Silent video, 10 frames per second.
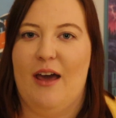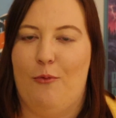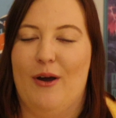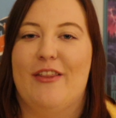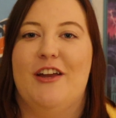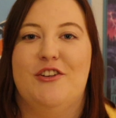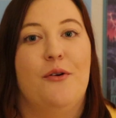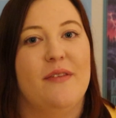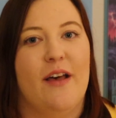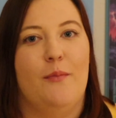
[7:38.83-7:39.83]
Where they
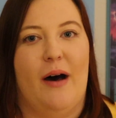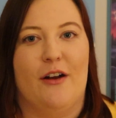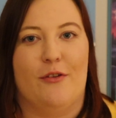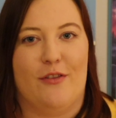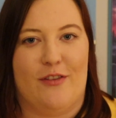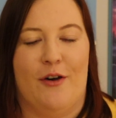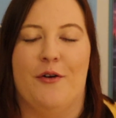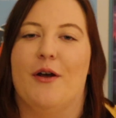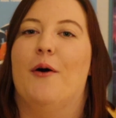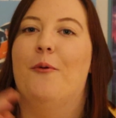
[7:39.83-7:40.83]
don't sell bottled
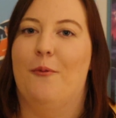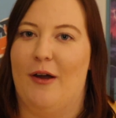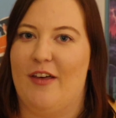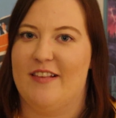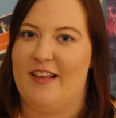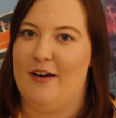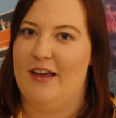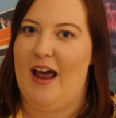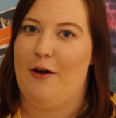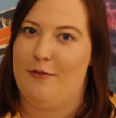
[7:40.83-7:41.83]
soda, where they sell
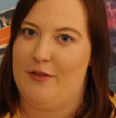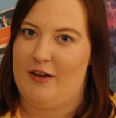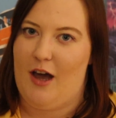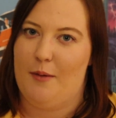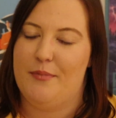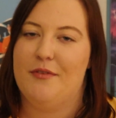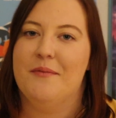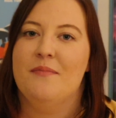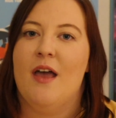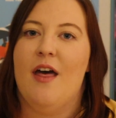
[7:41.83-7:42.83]
it out of the cups.
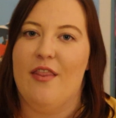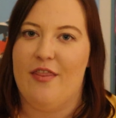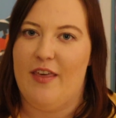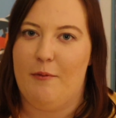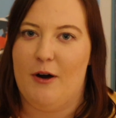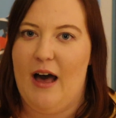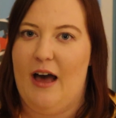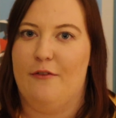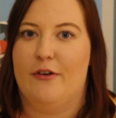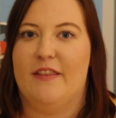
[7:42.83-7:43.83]
They will
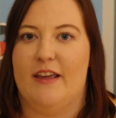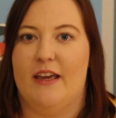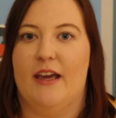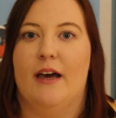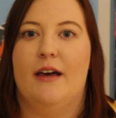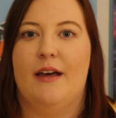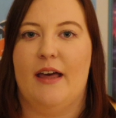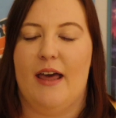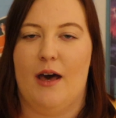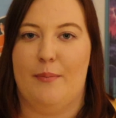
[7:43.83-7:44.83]
have the
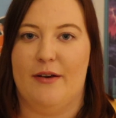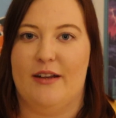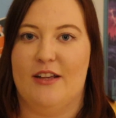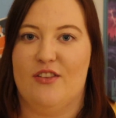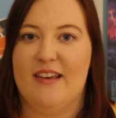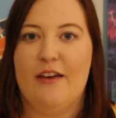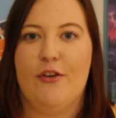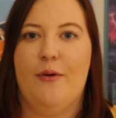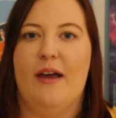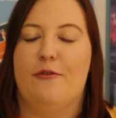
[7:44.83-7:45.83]
ability to give
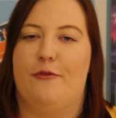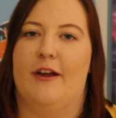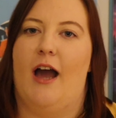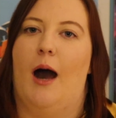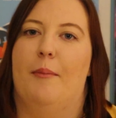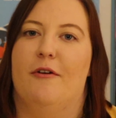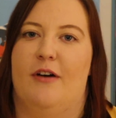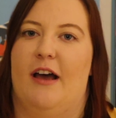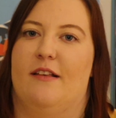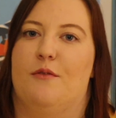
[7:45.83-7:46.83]
you a free cup
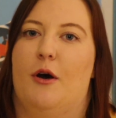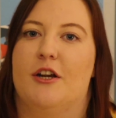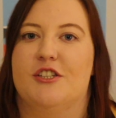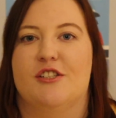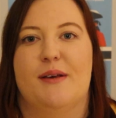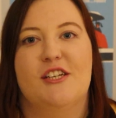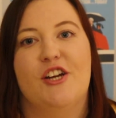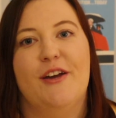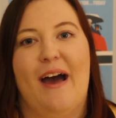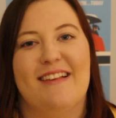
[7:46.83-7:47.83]
of ice water. Just make
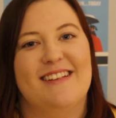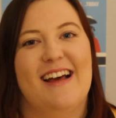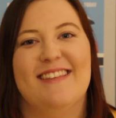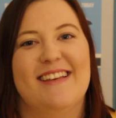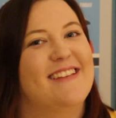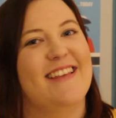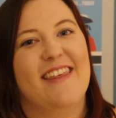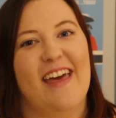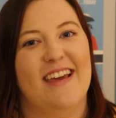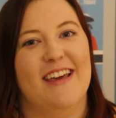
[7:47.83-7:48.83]
sure you ask nicely and
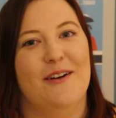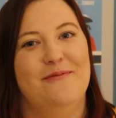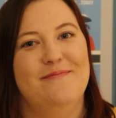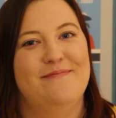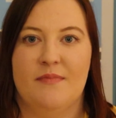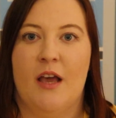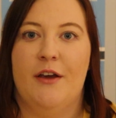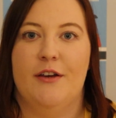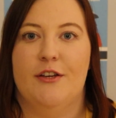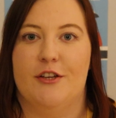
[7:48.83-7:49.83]
say thank you.
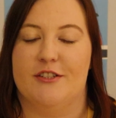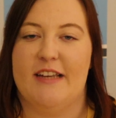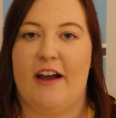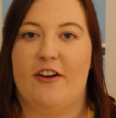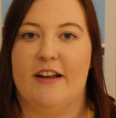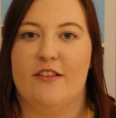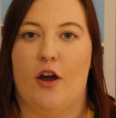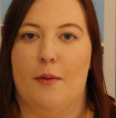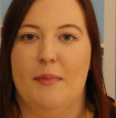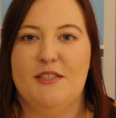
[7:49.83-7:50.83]
Your snack credits
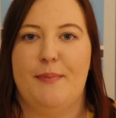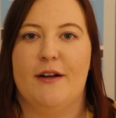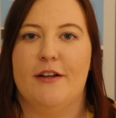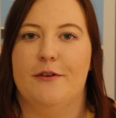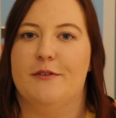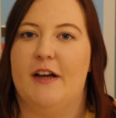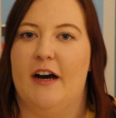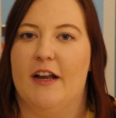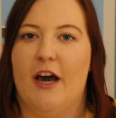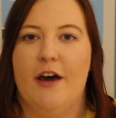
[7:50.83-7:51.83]
are much better used
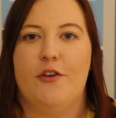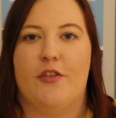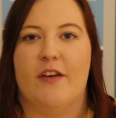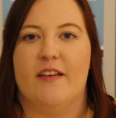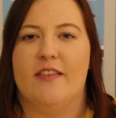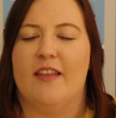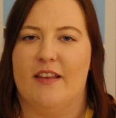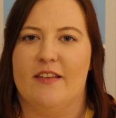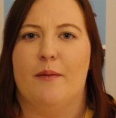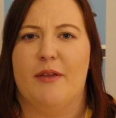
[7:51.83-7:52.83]
on other things
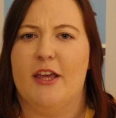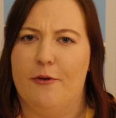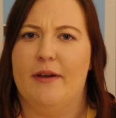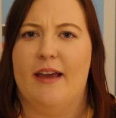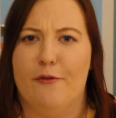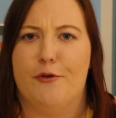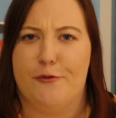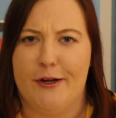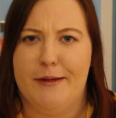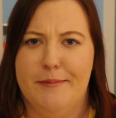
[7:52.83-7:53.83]
than something you can get for free.